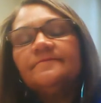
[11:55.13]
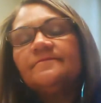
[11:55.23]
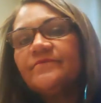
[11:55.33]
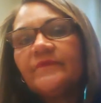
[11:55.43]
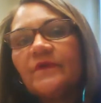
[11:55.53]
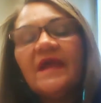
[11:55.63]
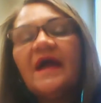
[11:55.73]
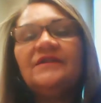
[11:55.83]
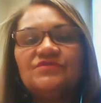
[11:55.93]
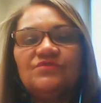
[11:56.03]
we
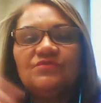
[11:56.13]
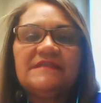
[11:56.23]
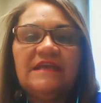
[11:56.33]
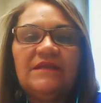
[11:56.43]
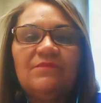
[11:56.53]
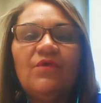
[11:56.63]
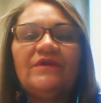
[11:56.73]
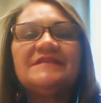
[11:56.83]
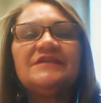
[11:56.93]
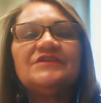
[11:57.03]
can't do this anymore. It
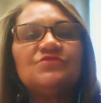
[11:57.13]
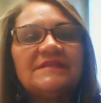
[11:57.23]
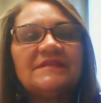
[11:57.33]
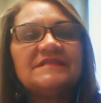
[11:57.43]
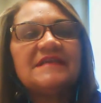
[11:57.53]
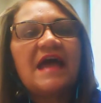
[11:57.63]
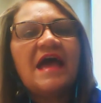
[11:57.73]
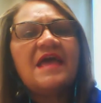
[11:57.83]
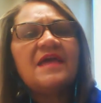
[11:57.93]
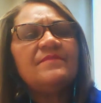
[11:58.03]
takes too much
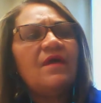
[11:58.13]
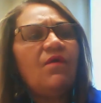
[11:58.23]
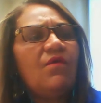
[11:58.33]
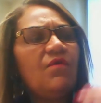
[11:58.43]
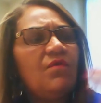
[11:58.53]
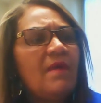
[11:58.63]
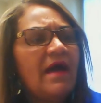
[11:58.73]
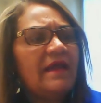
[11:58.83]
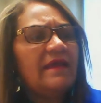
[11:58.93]
time. All my